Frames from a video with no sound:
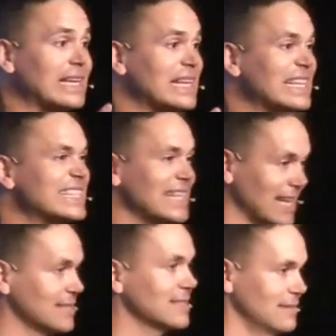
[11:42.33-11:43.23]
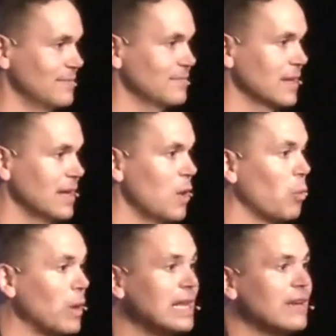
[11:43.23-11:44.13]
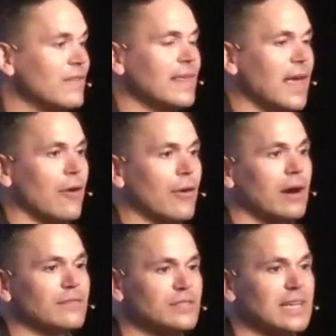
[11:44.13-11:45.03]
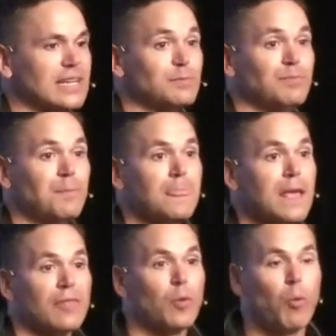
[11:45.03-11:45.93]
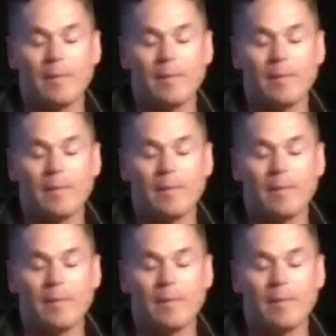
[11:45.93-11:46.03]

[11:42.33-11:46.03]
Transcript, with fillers: in six. We live in the area of six. The